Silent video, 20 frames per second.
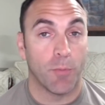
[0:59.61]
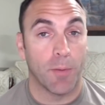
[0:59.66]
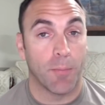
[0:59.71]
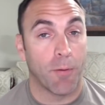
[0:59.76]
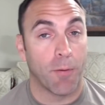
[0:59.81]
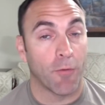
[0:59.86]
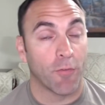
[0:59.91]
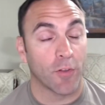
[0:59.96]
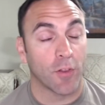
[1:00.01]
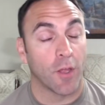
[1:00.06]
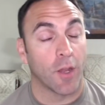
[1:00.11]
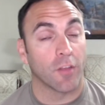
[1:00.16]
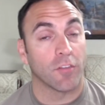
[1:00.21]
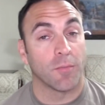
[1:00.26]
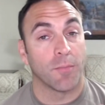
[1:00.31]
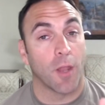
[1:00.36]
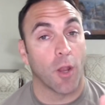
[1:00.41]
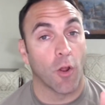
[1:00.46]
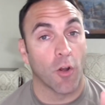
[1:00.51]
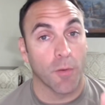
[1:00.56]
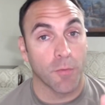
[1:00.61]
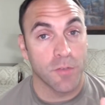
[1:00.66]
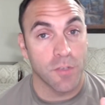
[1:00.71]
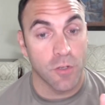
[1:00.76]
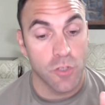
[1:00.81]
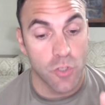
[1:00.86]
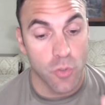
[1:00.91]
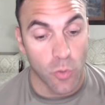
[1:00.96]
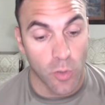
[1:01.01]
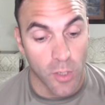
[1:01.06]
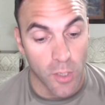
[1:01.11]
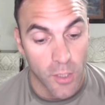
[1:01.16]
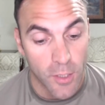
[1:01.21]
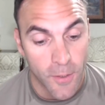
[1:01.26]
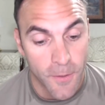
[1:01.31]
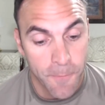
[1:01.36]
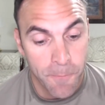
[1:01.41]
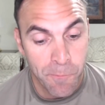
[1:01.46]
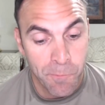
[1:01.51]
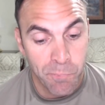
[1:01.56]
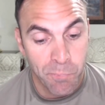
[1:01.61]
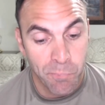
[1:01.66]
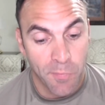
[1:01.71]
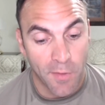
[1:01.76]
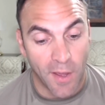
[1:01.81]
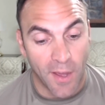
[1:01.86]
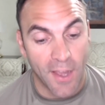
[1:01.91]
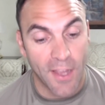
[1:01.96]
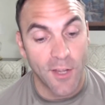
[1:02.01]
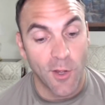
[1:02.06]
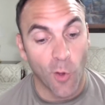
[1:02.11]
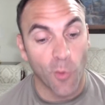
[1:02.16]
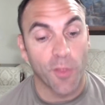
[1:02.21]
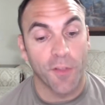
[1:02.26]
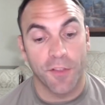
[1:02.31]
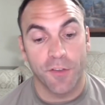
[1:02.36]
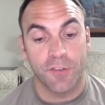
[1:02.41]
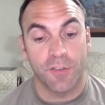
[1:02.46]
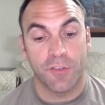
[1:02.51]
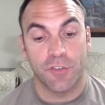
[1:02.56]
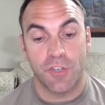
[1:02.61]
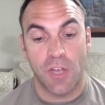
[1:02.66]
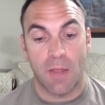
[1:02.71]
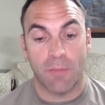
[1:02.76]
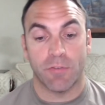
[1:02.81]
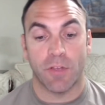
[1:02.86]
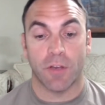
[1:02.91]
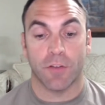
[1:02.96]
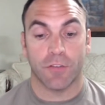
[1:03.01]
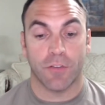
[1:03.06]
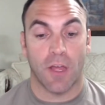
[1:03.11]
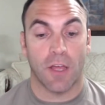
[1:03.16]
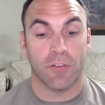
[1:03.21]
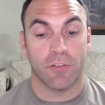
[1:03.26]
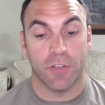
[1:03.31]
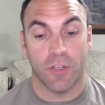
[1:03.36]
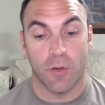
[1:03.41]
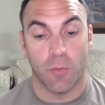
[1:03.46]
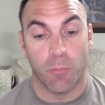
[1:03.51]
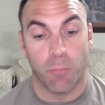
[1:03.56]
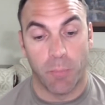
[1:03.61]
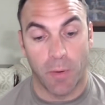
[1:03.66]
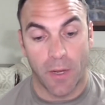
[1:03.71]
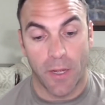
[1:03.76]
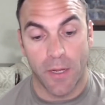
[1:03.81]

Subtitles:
You've heard it down, I'm not 100% sure. I know that this is James Anastasio.